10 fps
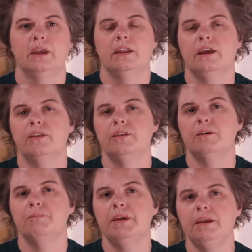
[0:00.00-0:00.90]
Now,
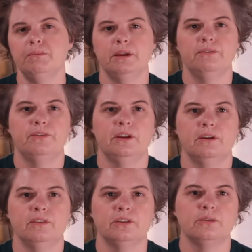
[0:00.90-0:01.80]
the main benefit
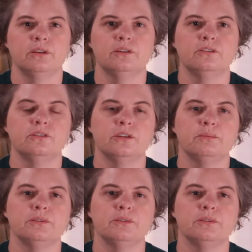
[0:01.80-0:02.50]
of this relationship